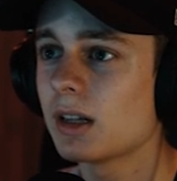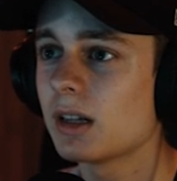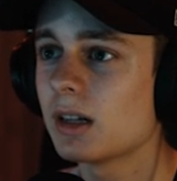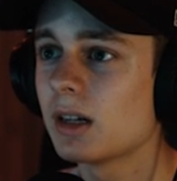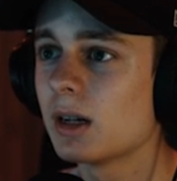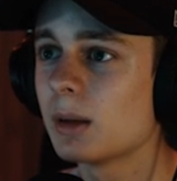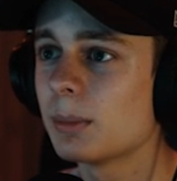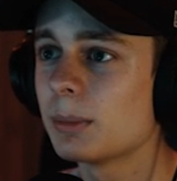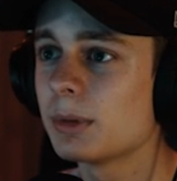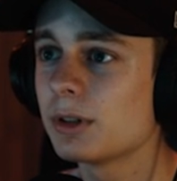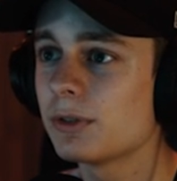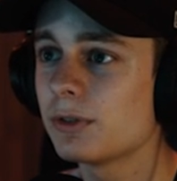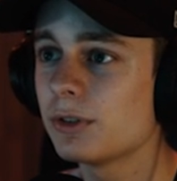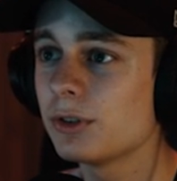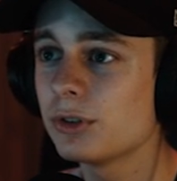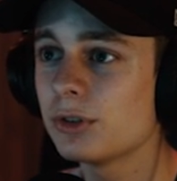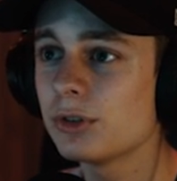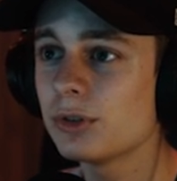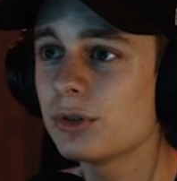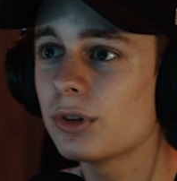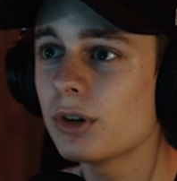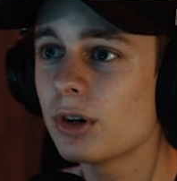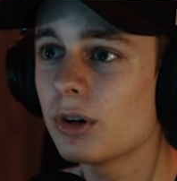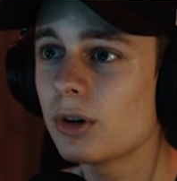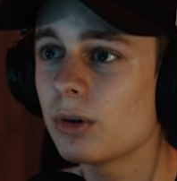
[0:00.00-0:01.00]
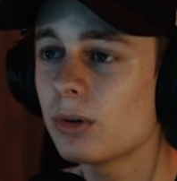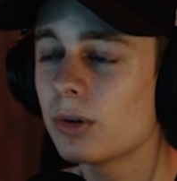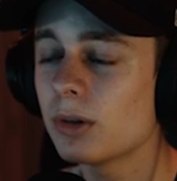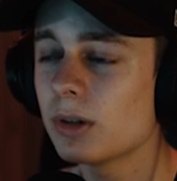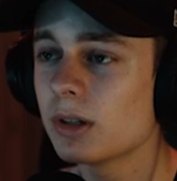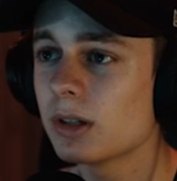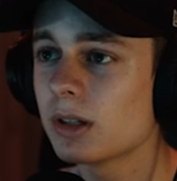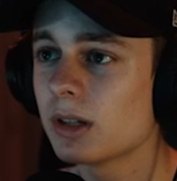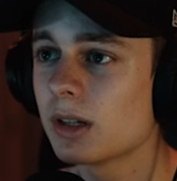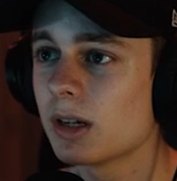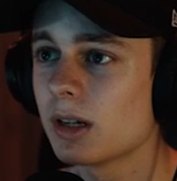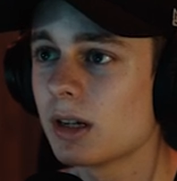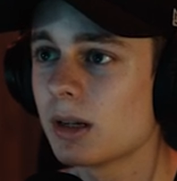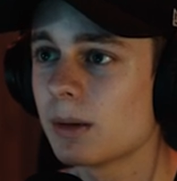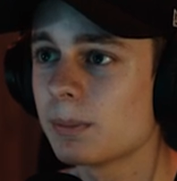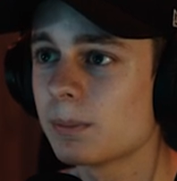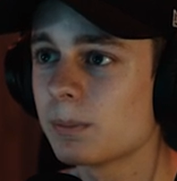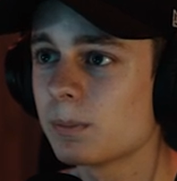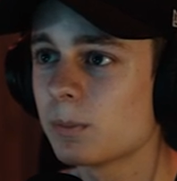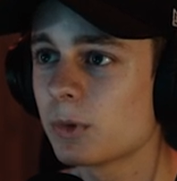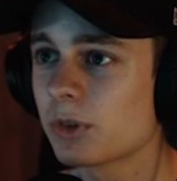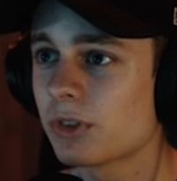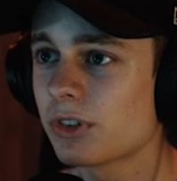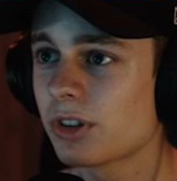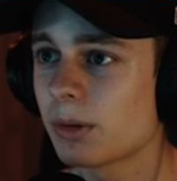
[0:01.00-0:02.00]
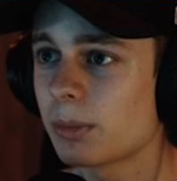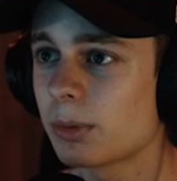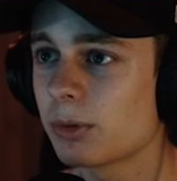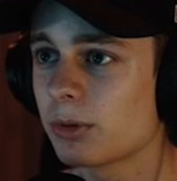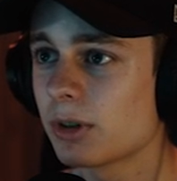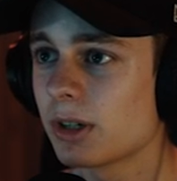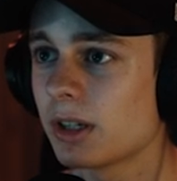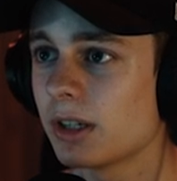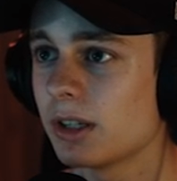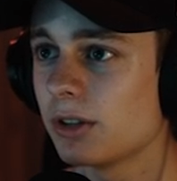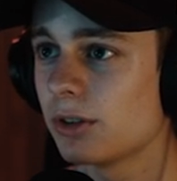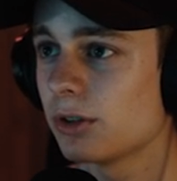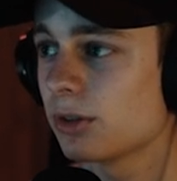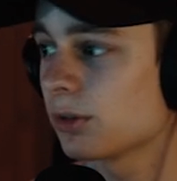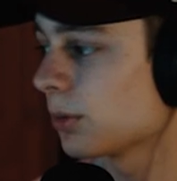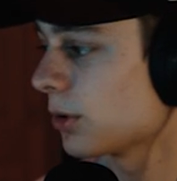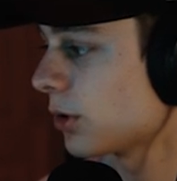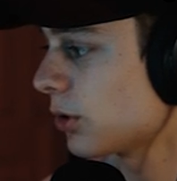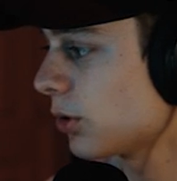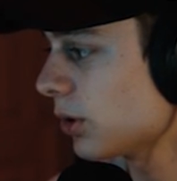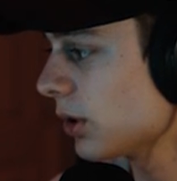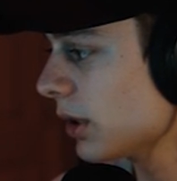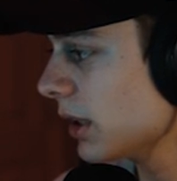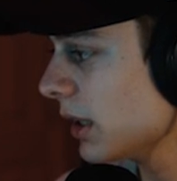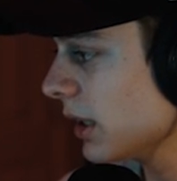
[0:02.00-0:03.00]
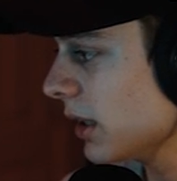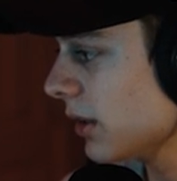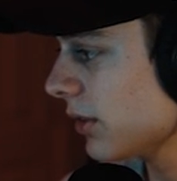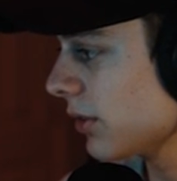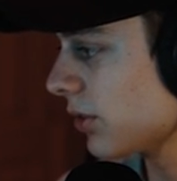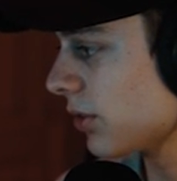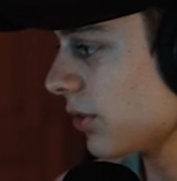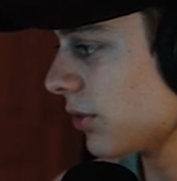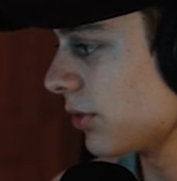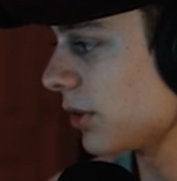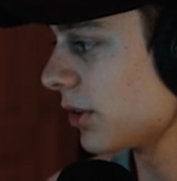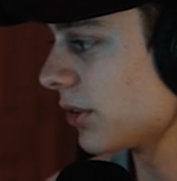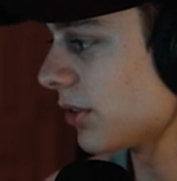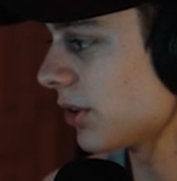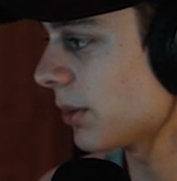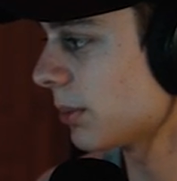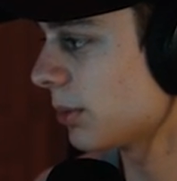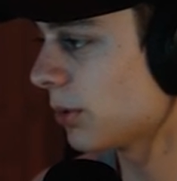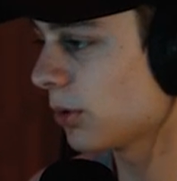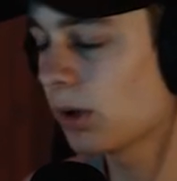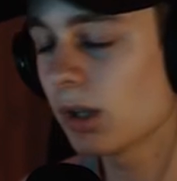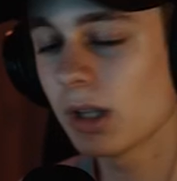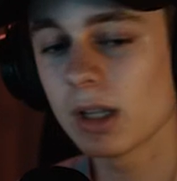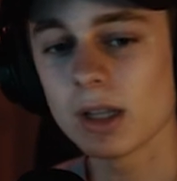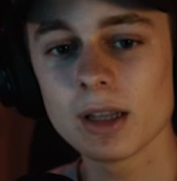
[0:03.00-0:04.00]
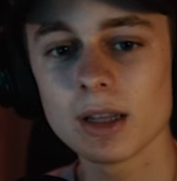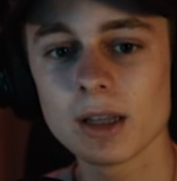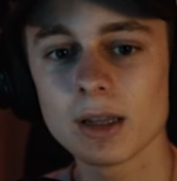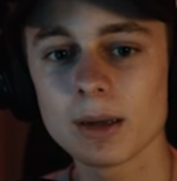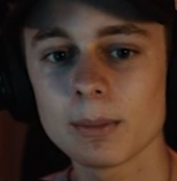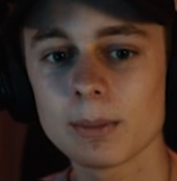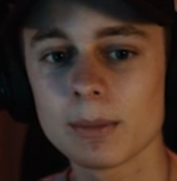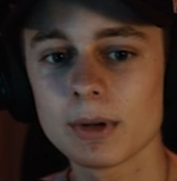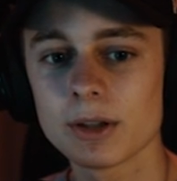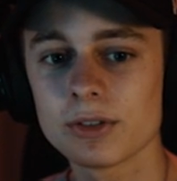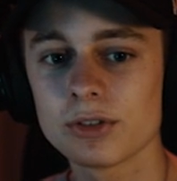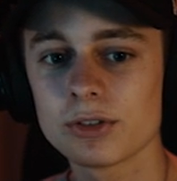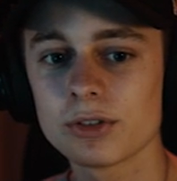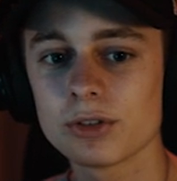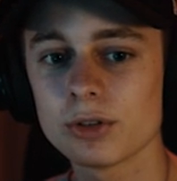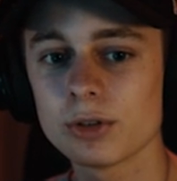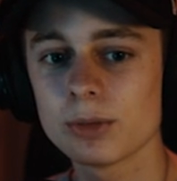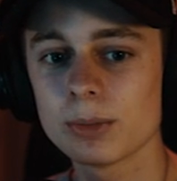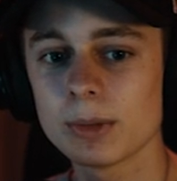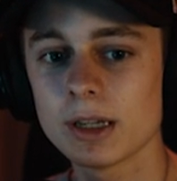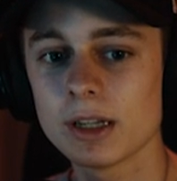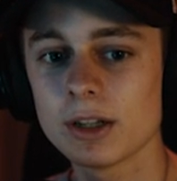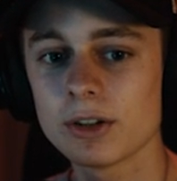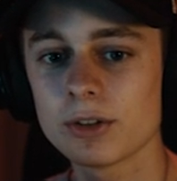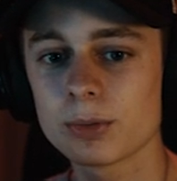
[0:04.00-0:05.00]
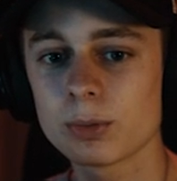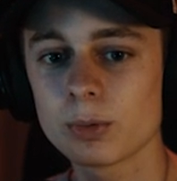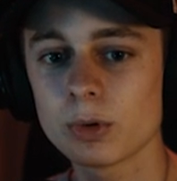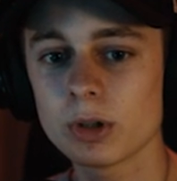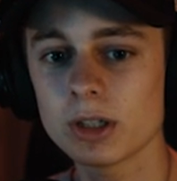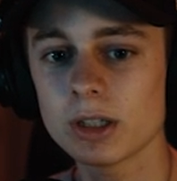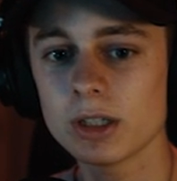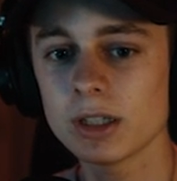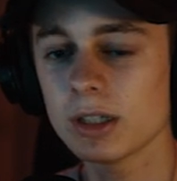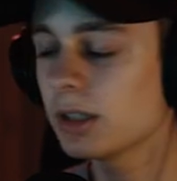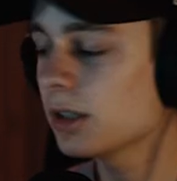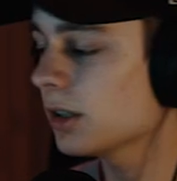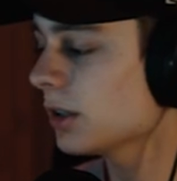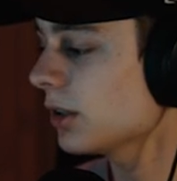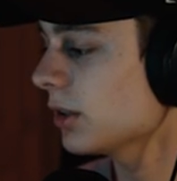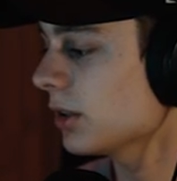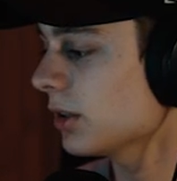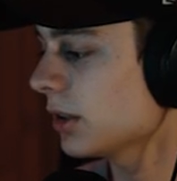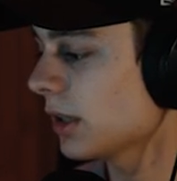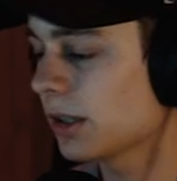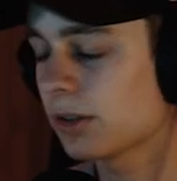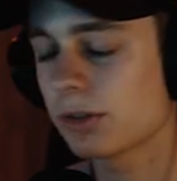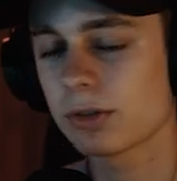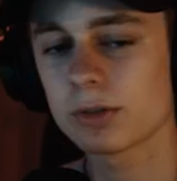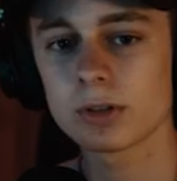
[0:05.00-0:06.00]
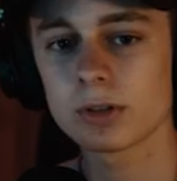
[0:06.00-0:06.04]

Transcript: Um, but if you do know um, what sample rate you're recording at, so for example, my Zoom H one here, H